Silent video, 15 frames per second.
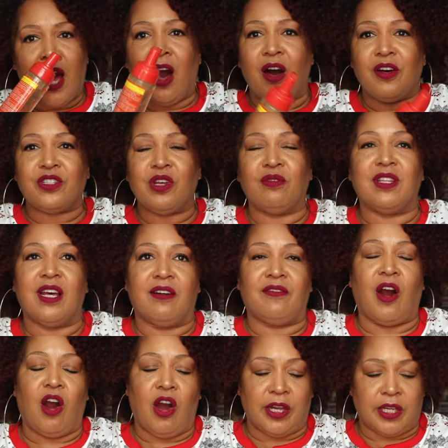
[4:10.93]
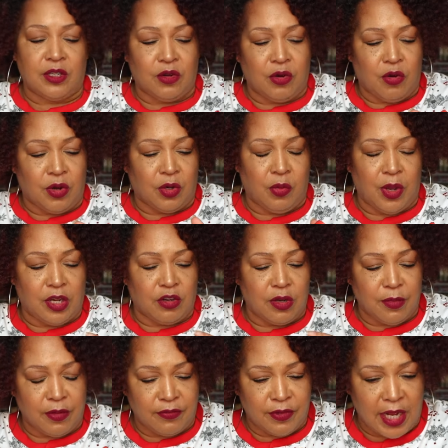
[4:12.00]
I also love Argan Oil, the way
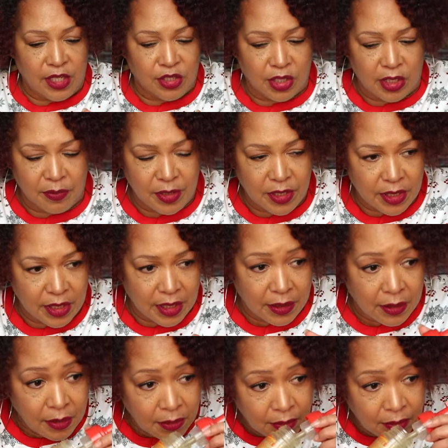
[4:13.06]
Cream of Nature, let me see.